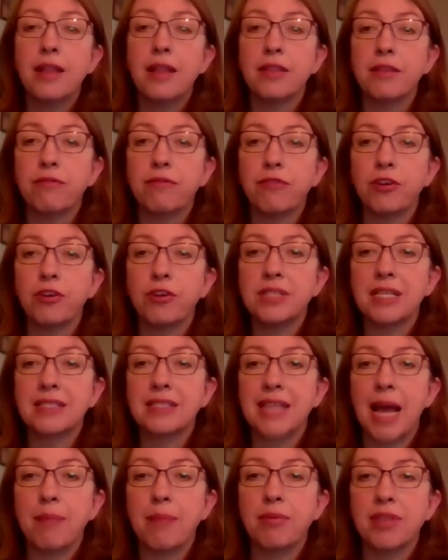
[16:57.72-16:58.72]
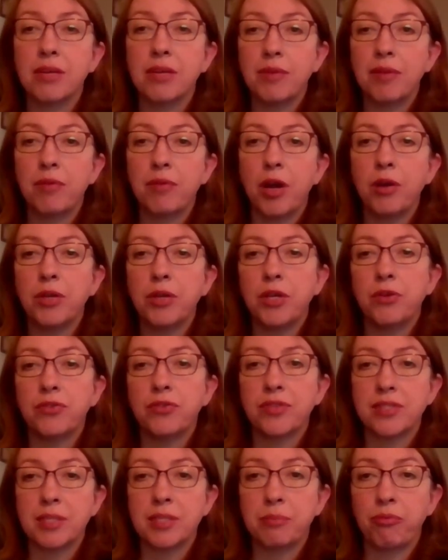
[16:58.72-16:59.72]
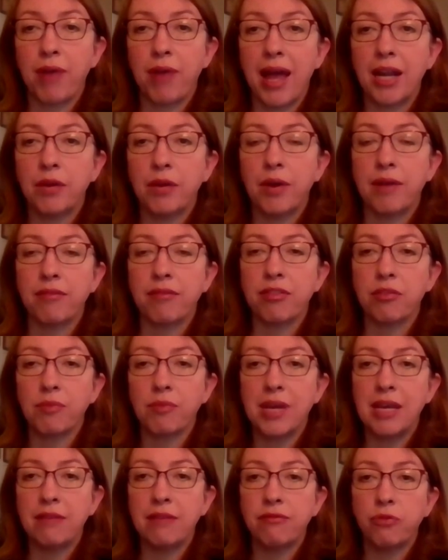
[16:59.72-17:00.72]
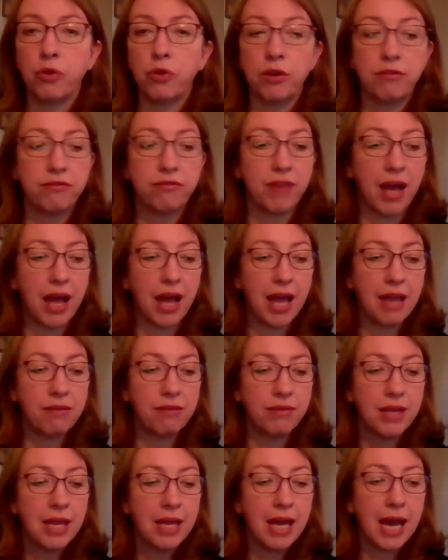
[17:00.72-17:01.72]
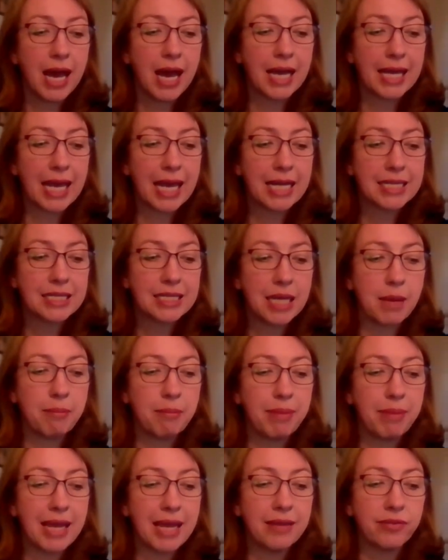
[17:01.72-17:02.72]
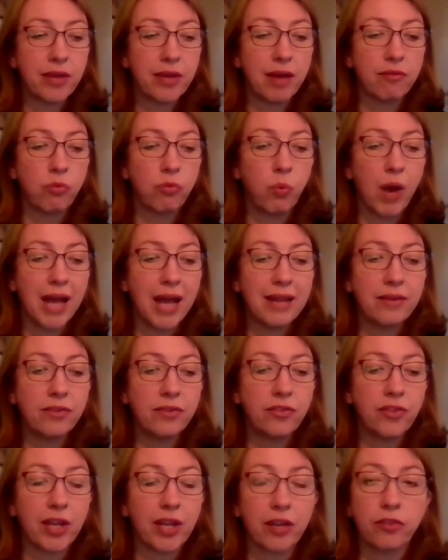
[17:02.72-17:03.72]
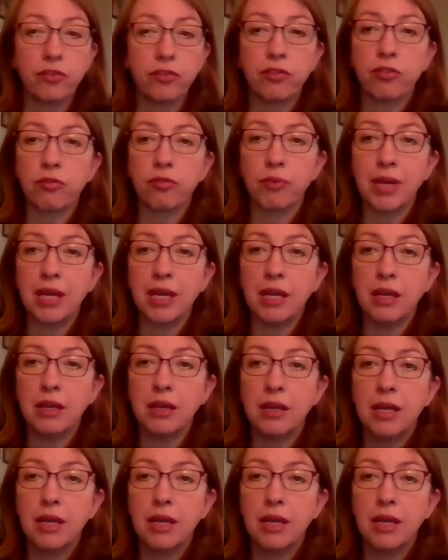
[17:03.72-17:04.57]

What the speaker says: The first example that we wrote used a soprano of 3, 4, 5 against a bass of 1, 6, 3.